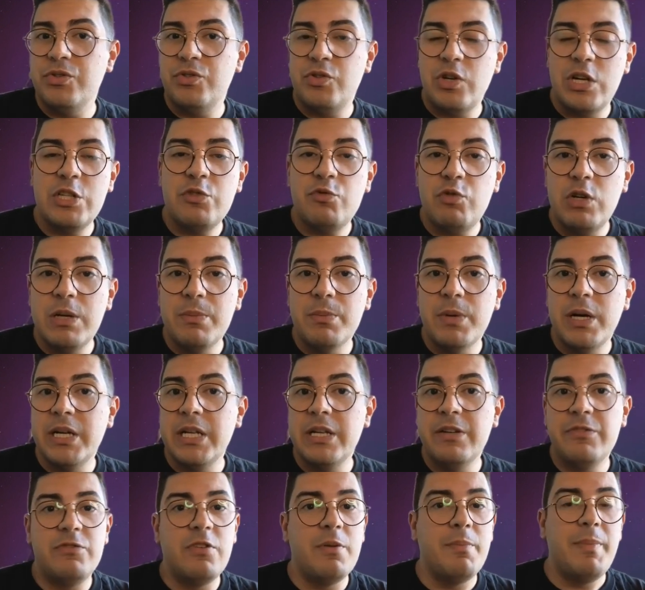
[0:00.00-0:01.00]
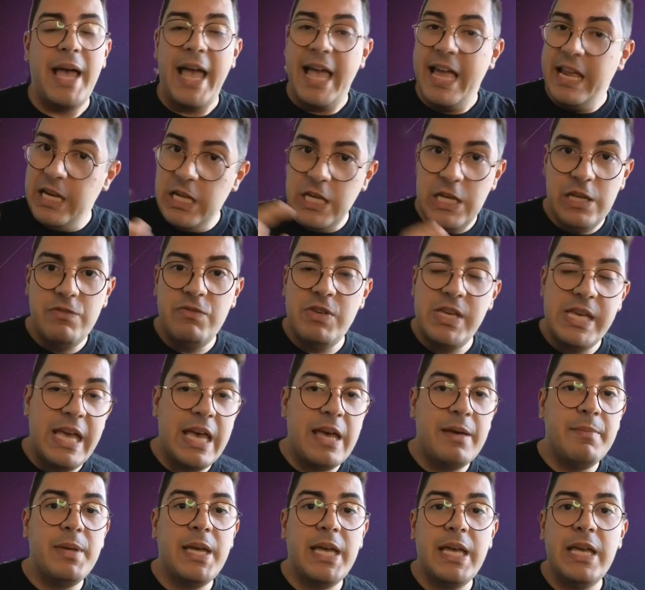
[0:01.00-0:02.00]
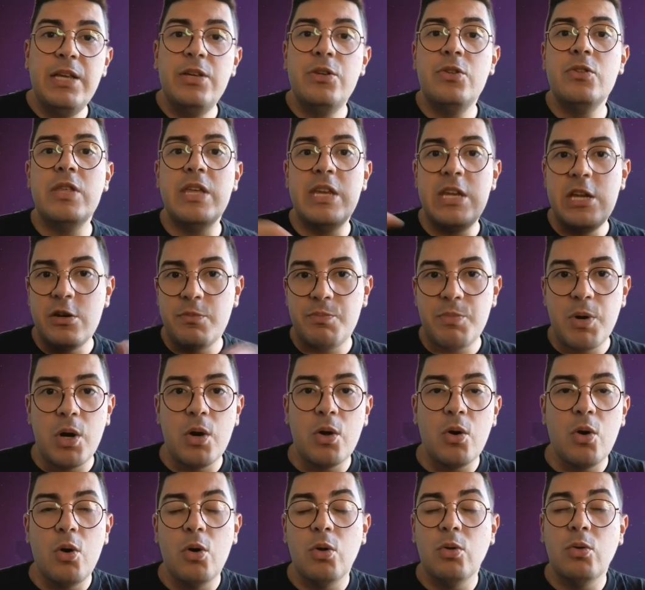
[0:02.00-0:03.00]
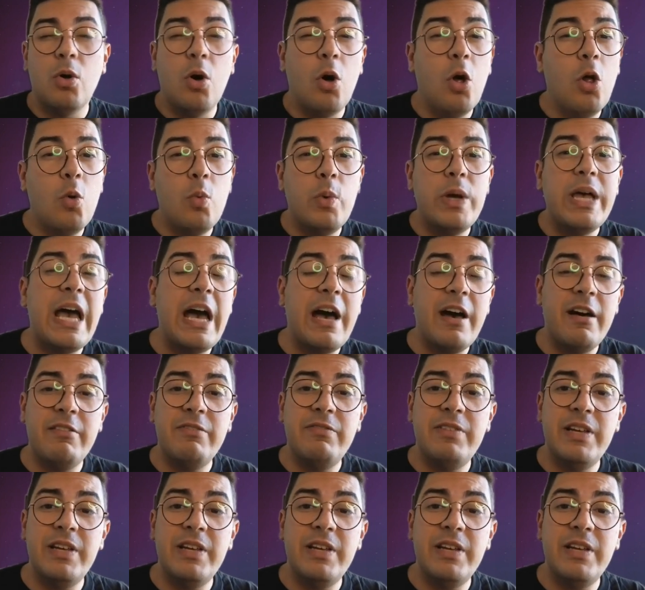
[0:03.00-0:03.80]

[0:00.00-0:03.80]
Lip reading: transferring money from any EVM into the Near protocol. All we have